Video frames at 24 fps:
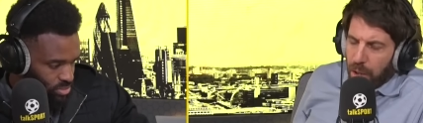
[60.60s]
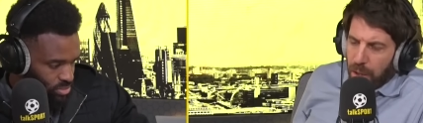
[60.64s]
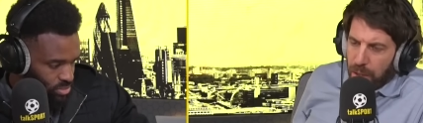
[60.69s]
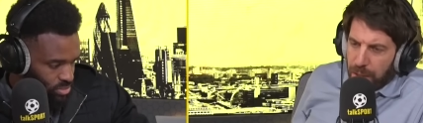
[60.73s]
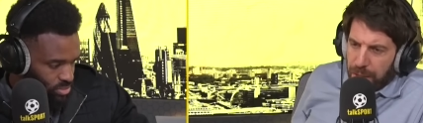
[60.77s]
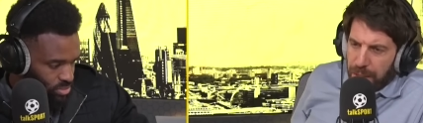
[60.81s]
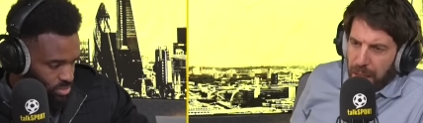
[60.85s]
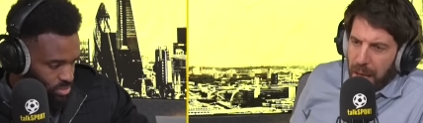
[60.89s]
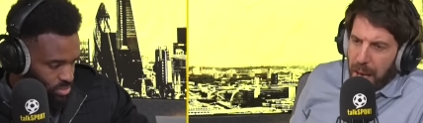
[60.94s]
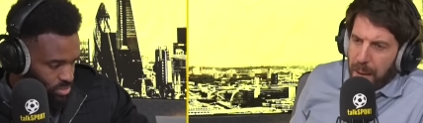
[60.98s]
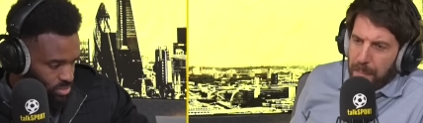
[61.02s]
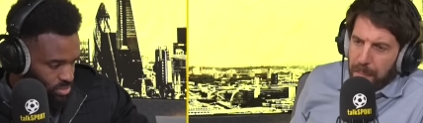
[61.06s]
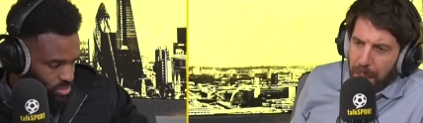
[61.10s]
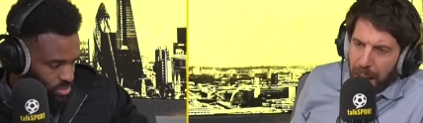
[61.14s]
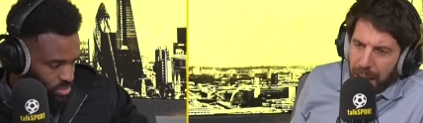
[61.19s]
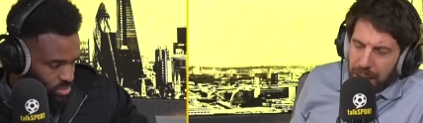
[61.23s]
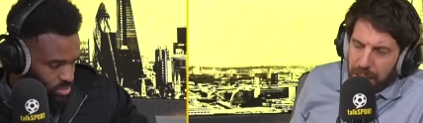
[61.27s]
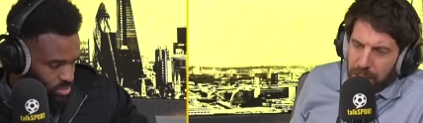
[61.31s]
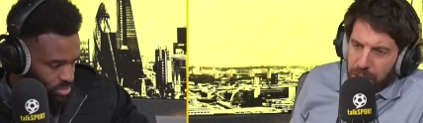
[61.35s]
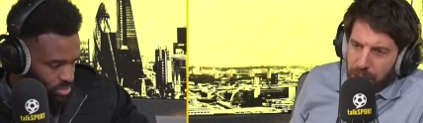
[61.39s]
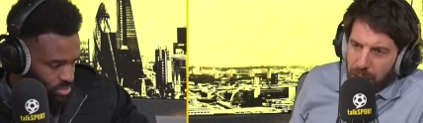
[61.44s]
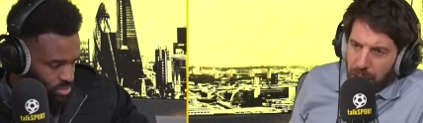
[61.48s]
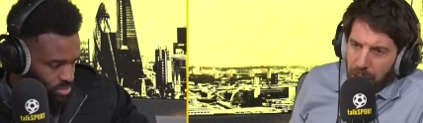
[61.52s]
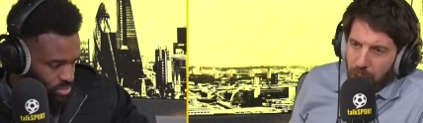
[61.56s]
Speaker 1: their
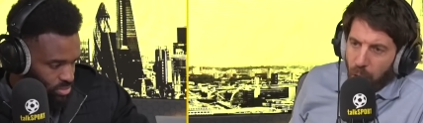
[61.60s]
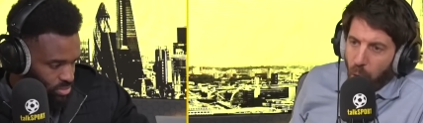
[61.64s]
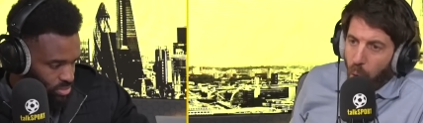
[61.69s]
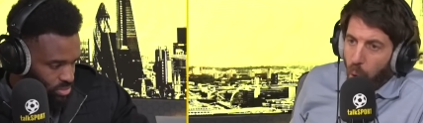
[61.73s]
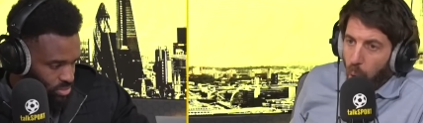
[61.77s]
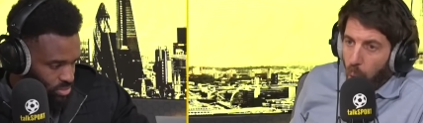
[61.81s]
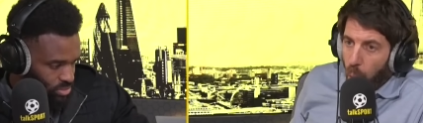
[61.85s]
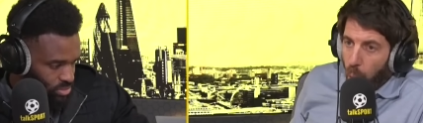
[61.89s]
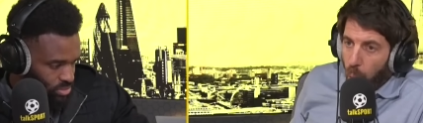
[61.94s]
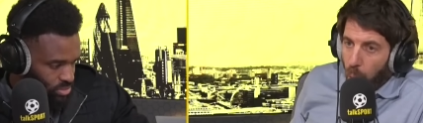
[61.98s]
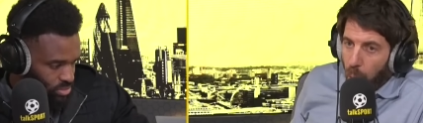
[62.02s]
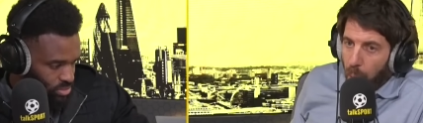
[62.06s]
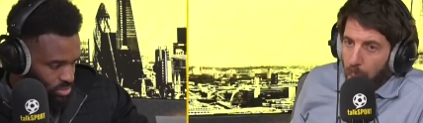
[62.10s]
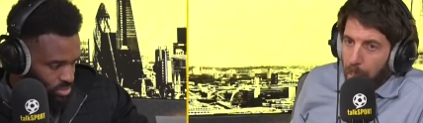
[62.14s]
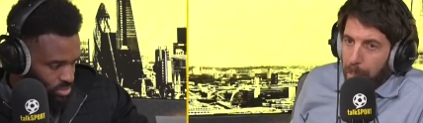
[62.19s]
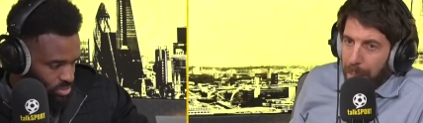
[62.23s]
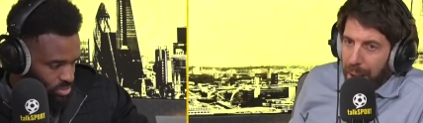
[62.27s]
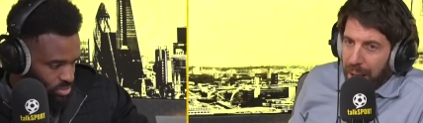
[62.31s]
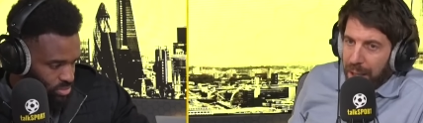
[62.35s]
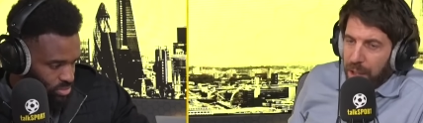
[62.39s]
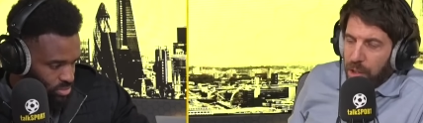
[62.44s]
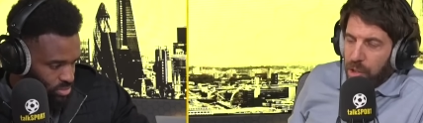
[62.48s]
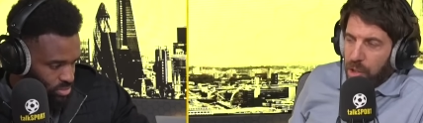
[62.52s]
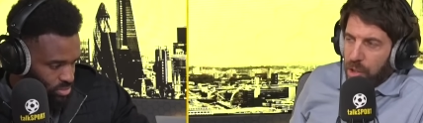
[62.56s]
manager or
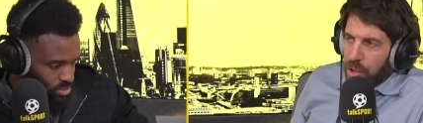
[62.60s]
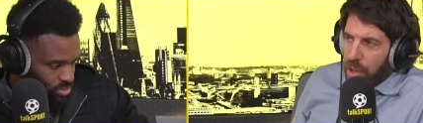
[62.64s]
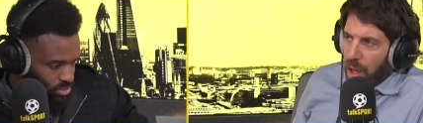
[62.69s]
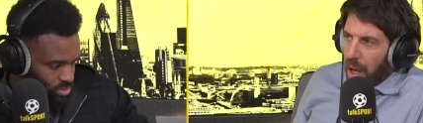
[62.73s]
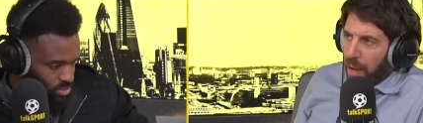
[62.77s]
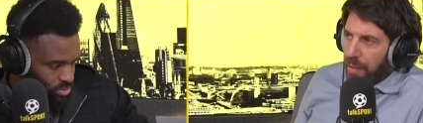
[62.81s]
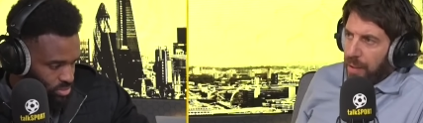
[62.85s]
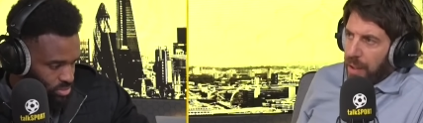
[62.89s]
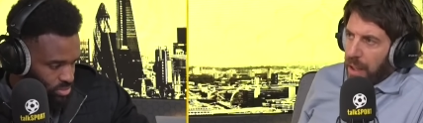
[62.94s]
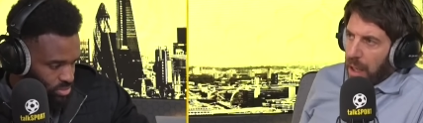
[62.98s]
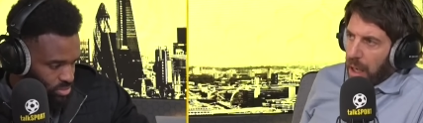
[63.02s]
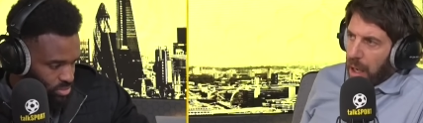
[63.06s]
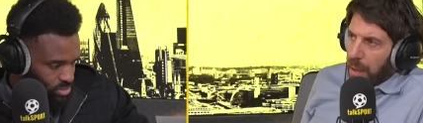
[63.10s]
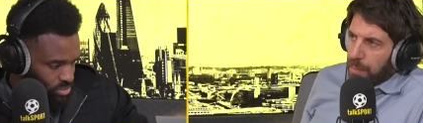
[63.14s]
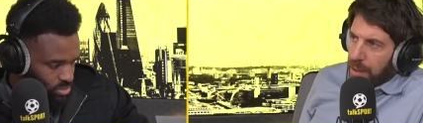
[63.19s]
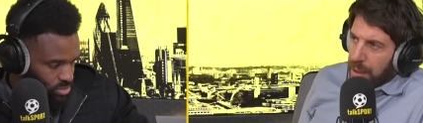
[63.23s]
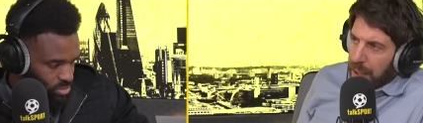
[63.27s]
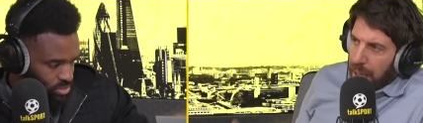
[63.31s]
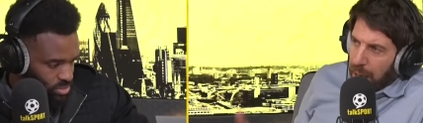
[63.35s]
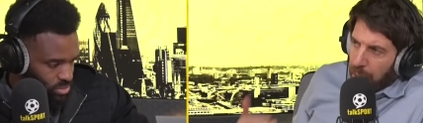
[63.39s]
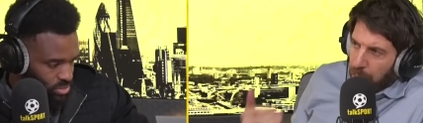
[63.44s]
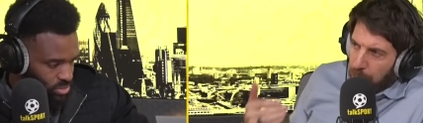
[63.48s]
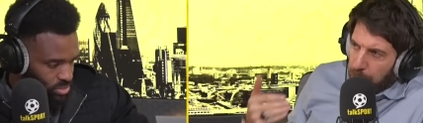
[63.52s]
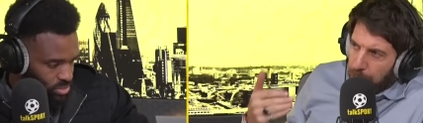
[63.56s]
managers at other clubs
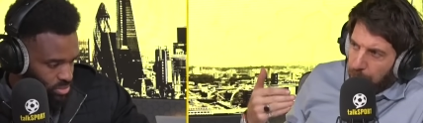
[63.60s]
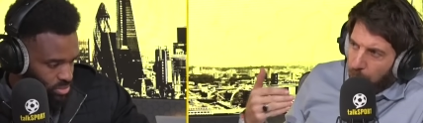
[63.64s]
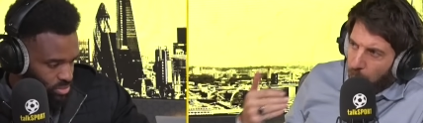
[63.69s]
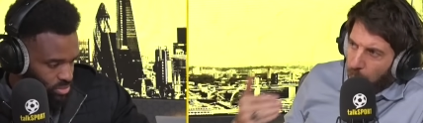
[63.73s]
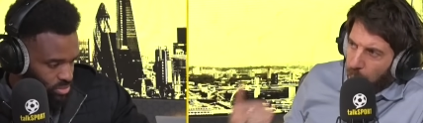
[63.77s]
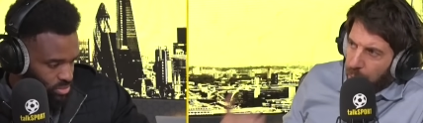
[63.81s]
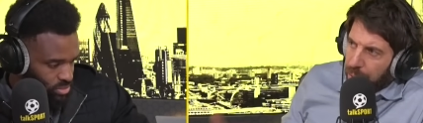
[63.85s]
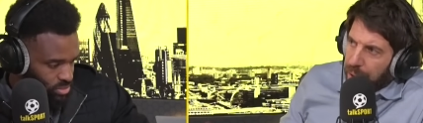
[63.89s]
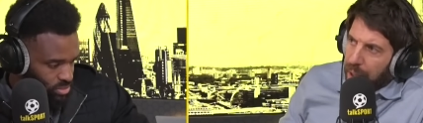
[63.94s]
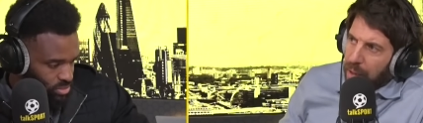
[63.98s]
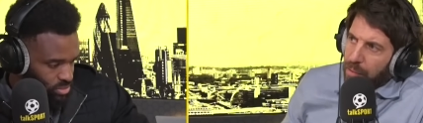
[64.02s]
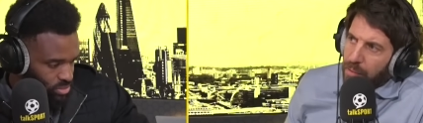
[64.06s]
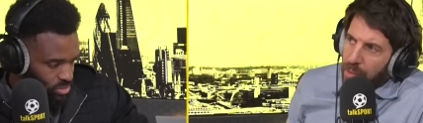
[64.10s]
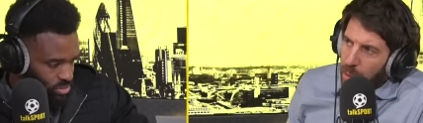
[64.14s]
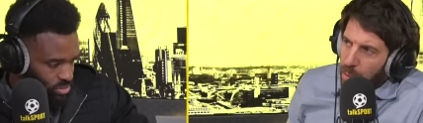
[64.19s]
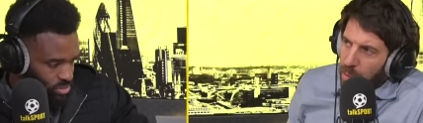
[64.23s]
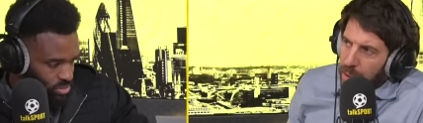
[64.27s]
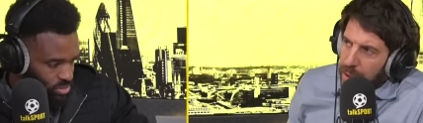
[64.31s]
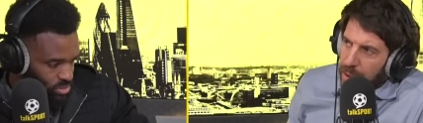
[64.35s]
and how important that role